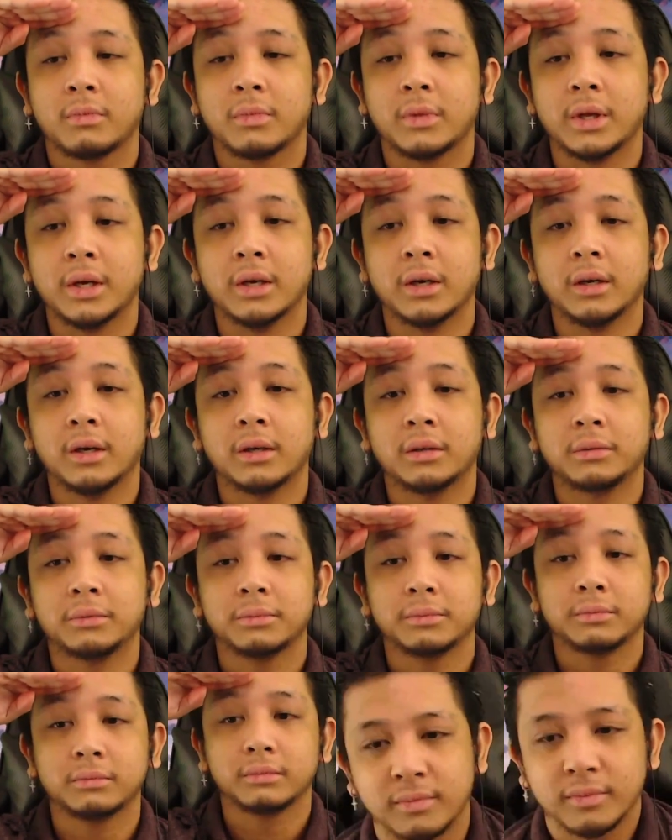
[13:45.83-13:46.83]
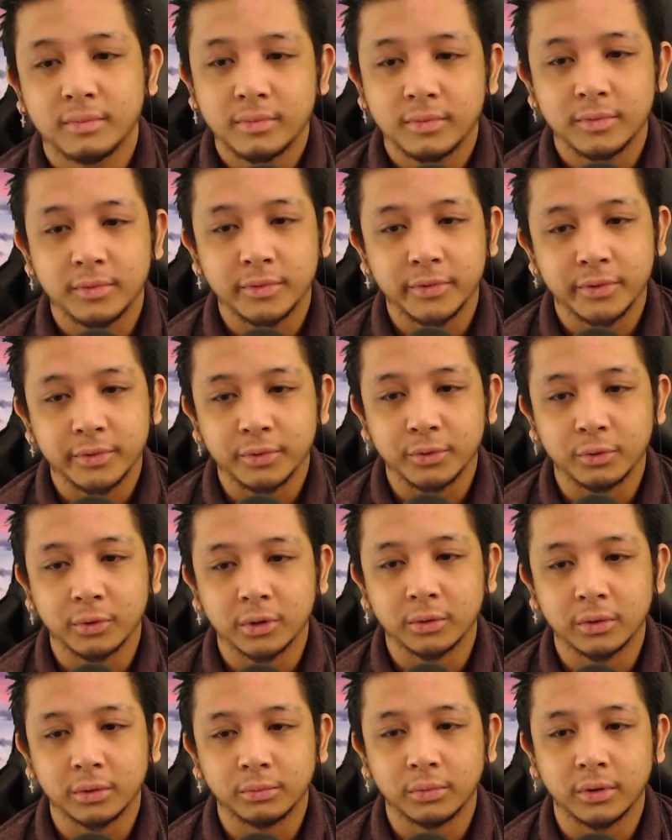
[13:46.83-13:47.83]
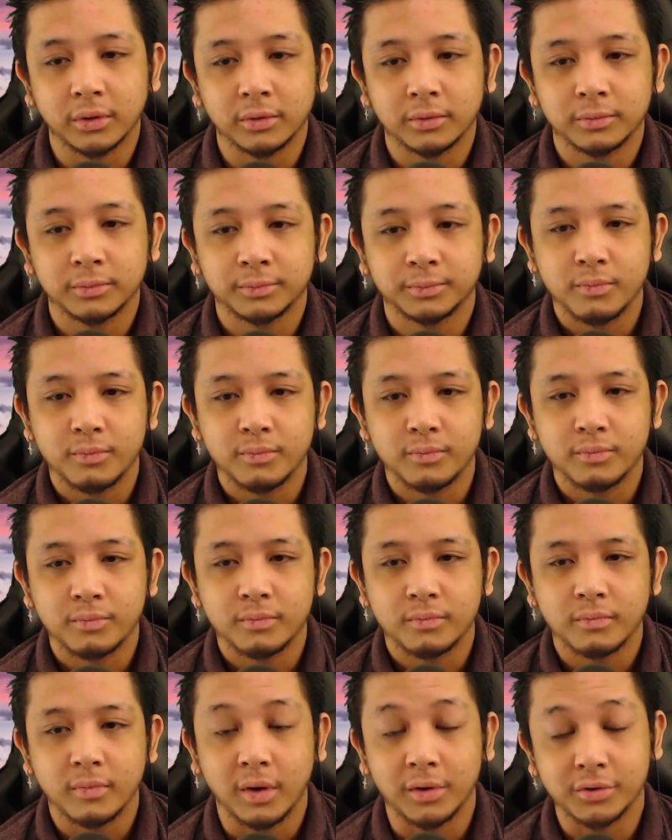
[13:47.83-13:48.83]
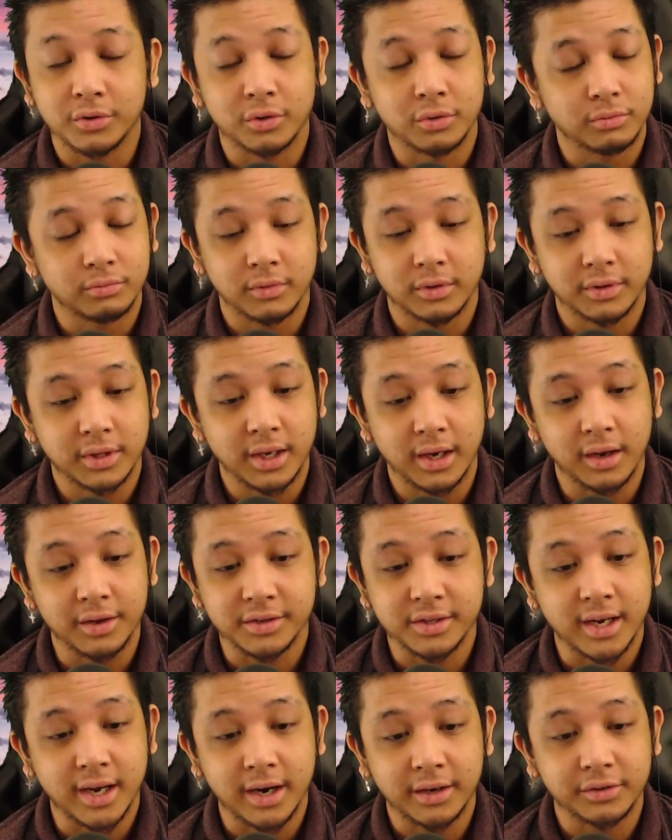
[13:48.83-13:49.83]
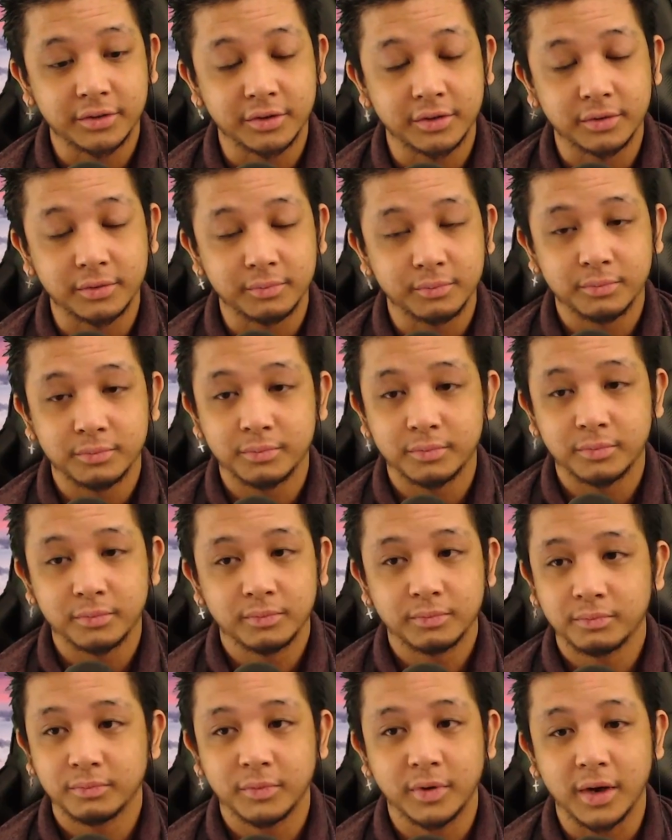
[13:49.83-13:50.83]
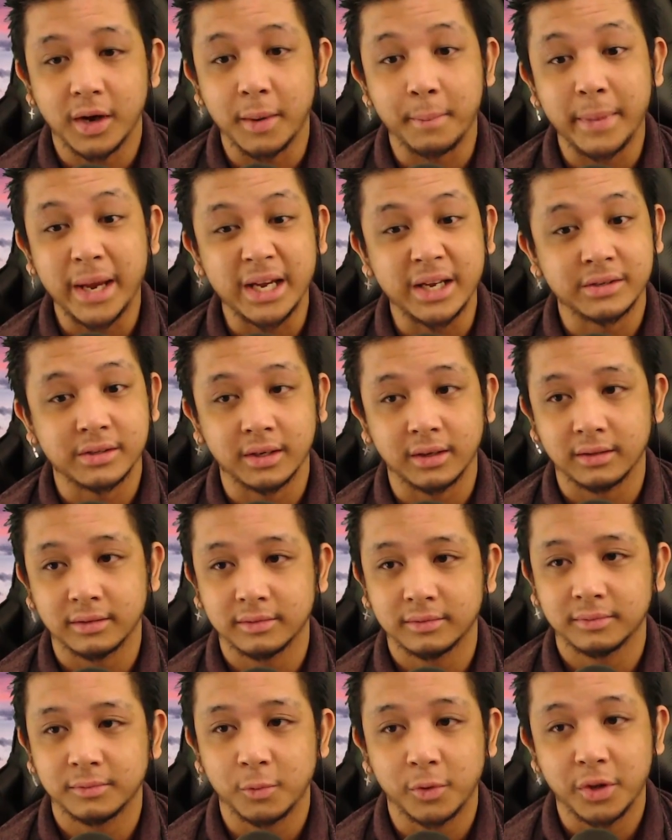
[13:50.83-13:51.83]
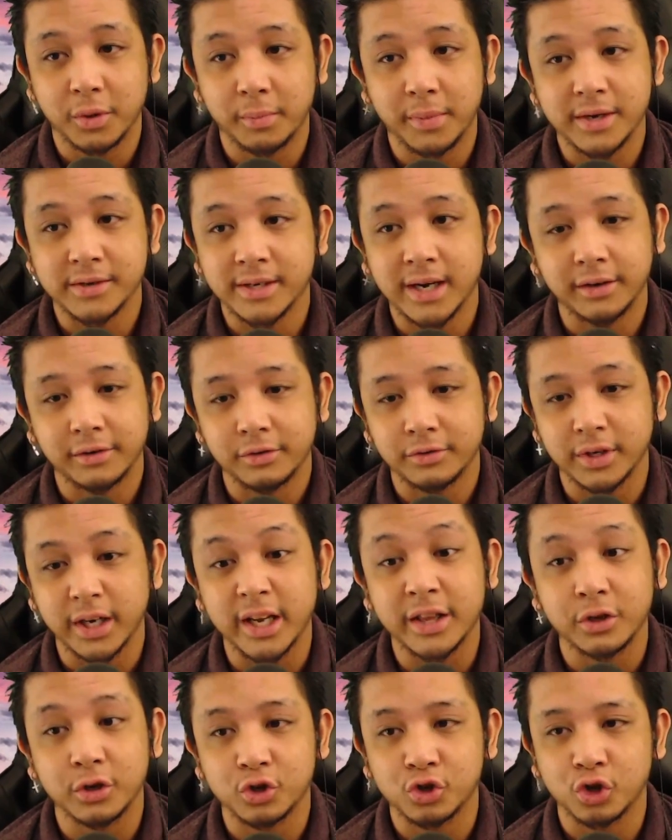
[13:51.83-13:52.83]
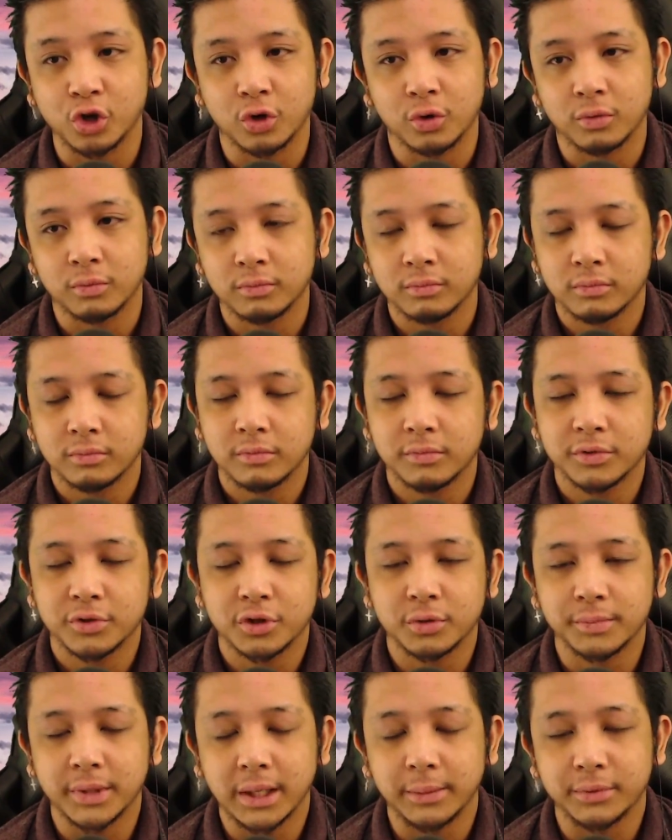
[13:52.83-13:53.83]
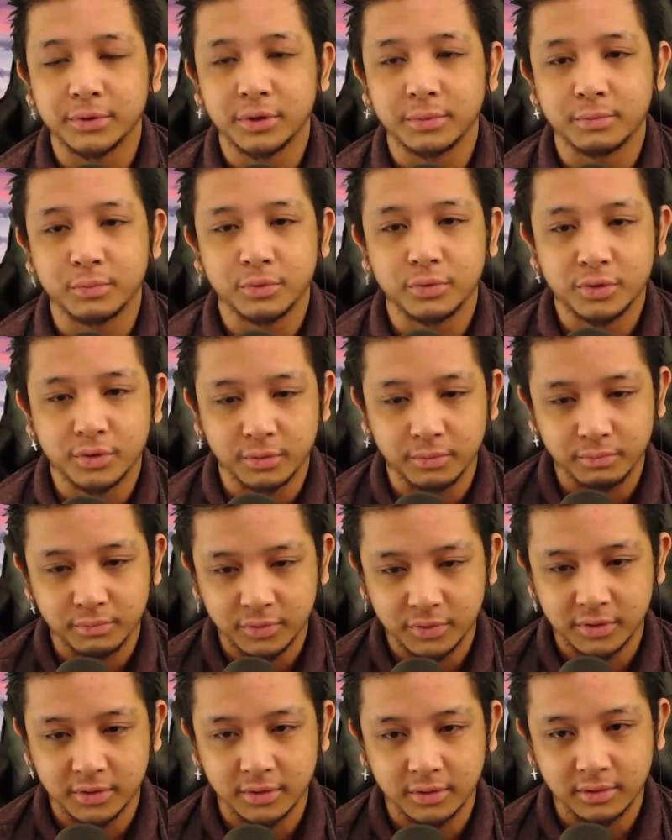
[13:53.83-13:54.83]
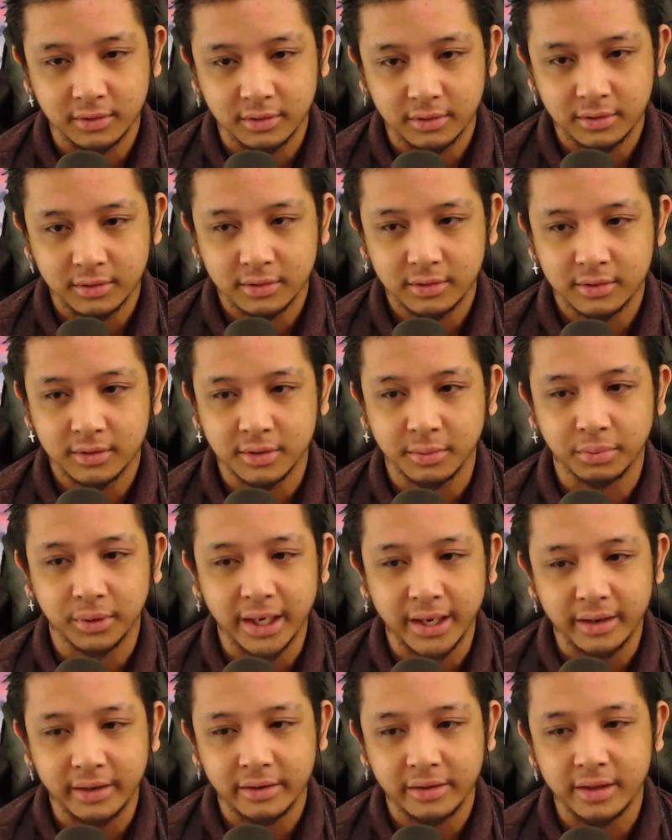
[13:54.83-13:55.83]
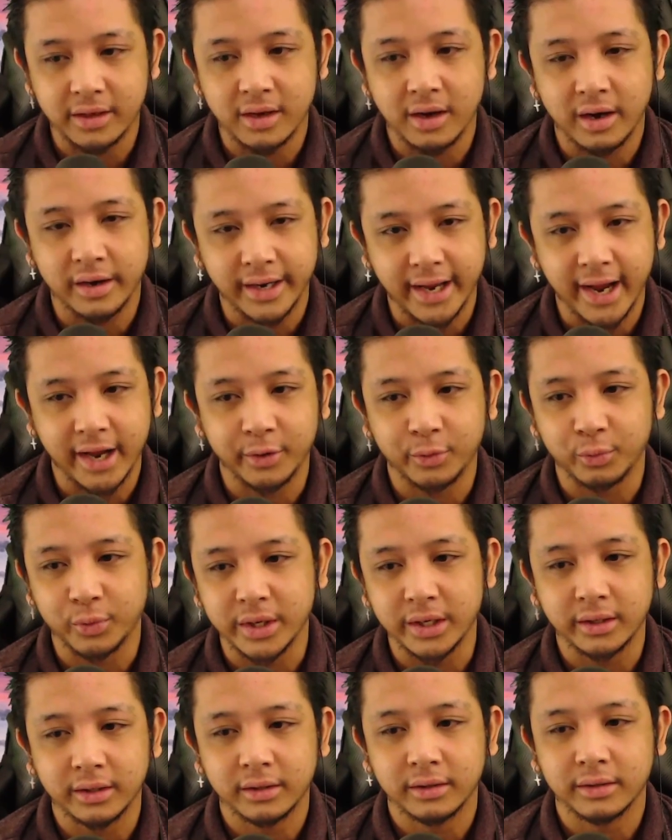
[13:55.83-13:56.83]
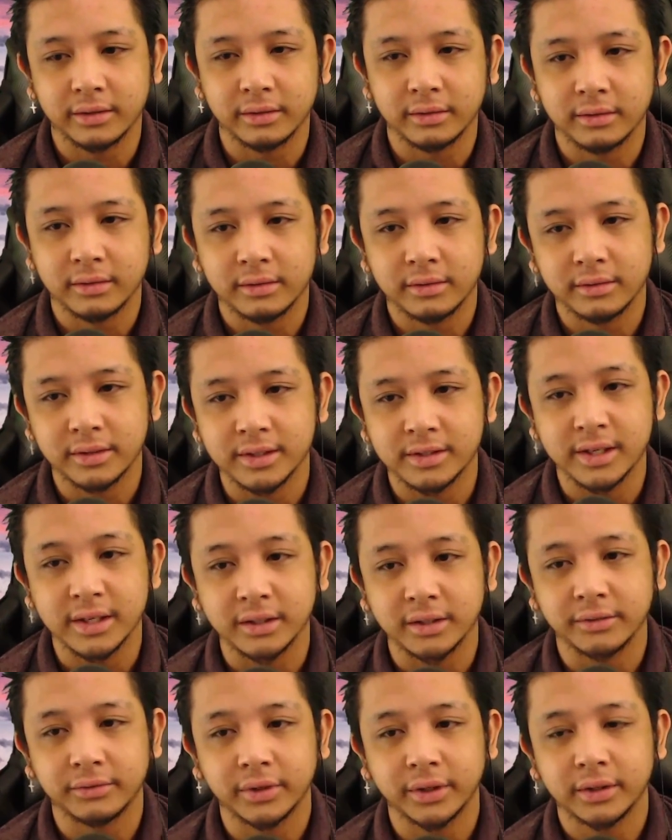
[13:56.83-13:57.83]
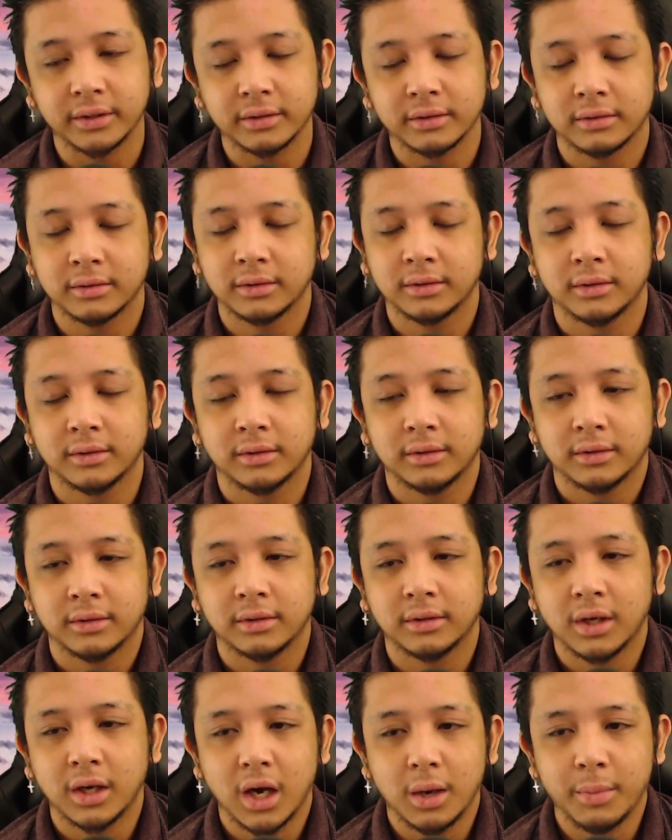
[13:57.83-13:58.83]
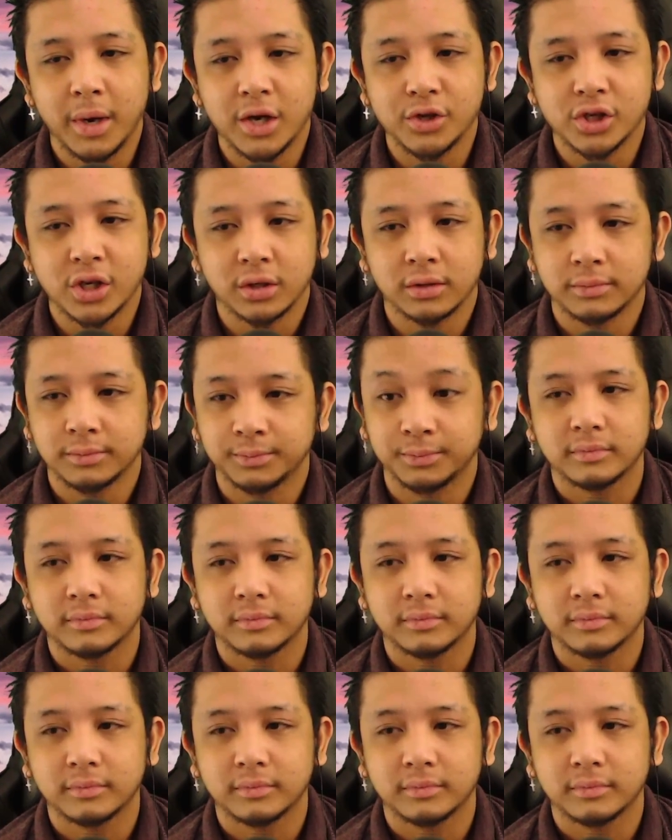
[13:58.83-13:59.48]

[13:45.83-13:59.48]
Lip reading: Theon, you ruin, bro. Also, Theon's actor, amazing. One of the best actors in the show. To be able to play Theon and Reek distinctively. Amazing.